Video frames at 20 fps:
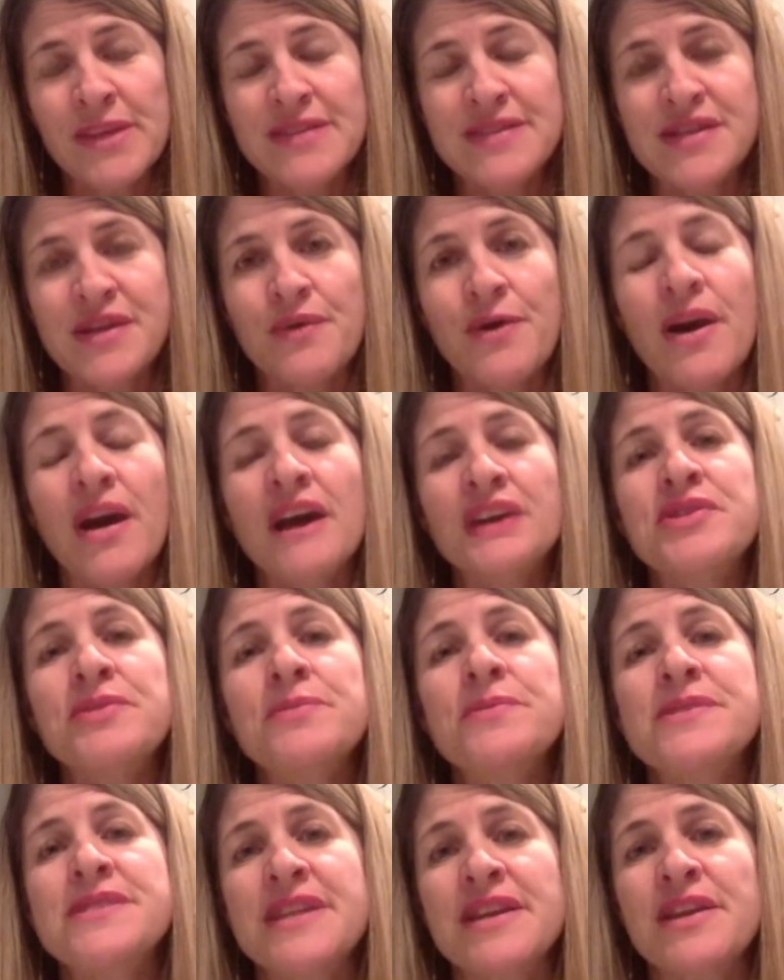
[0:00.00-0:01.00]
So
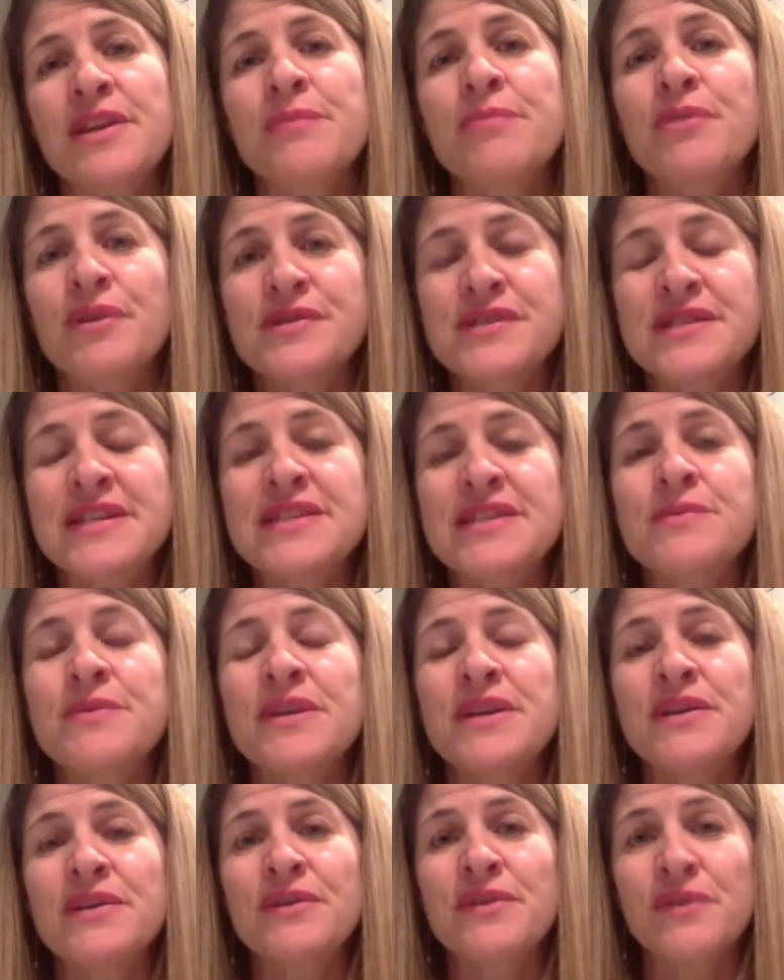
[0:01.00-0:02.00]
100% of the proceeds
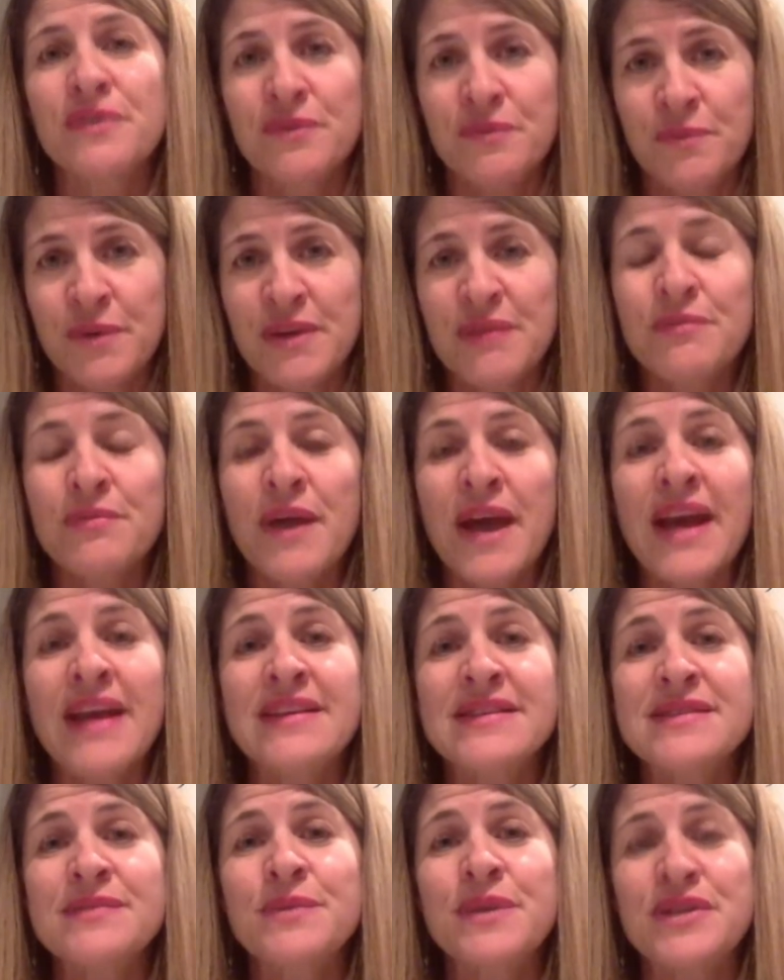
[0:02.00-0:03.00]
we
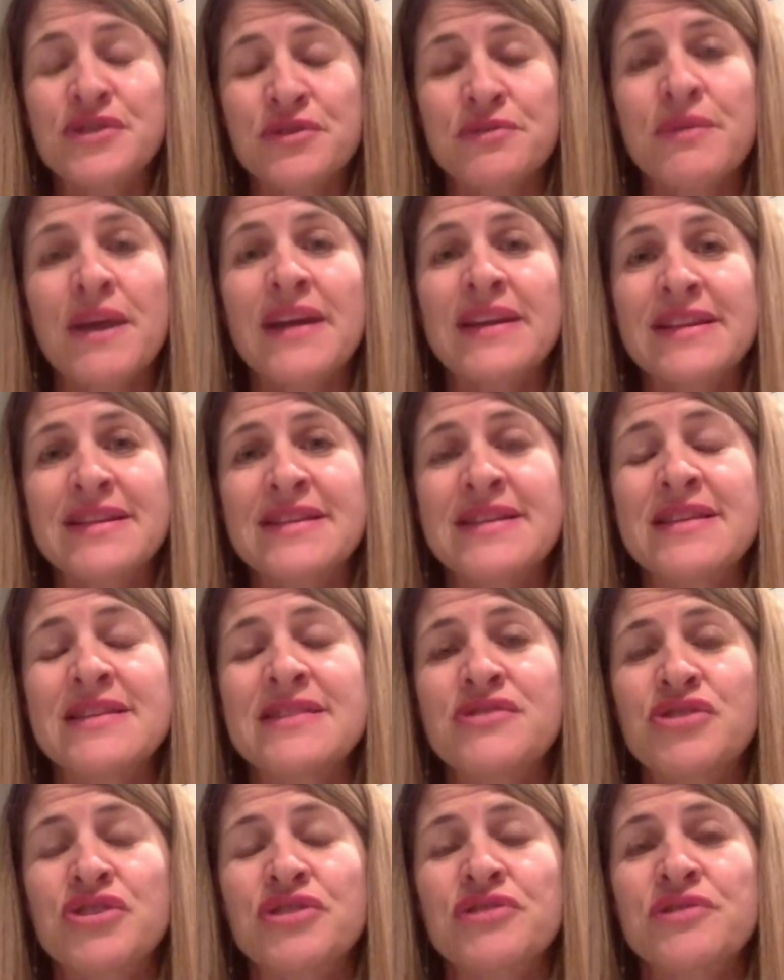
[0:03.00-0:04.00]
raised went directly to this
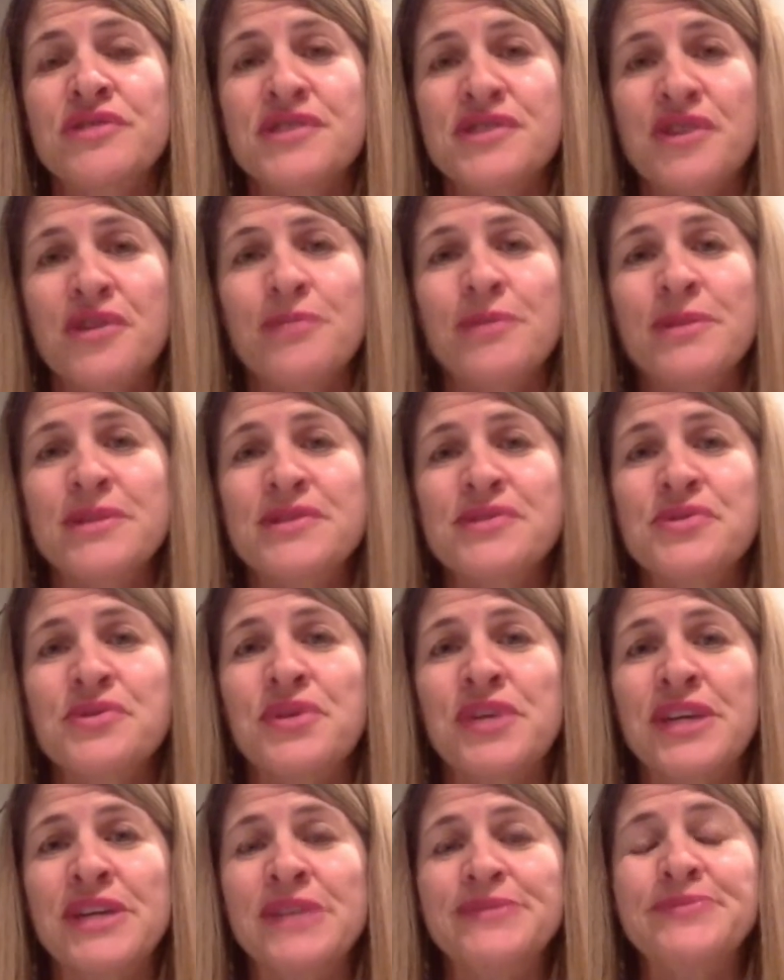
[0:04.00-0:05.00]
children's home and
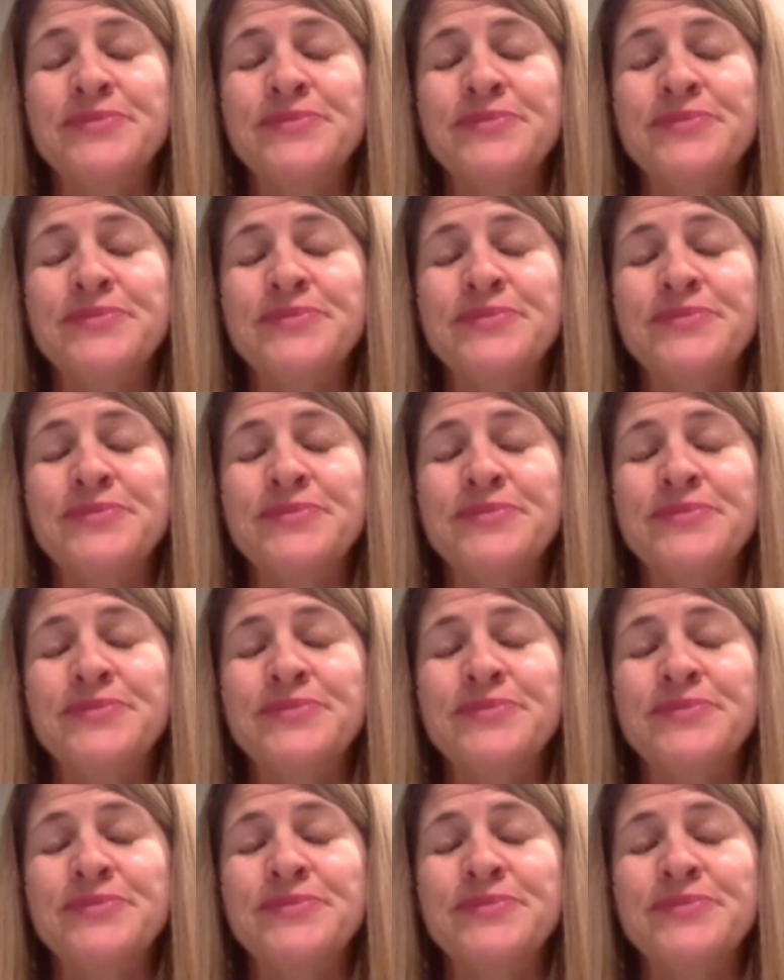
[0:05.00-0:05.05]
school.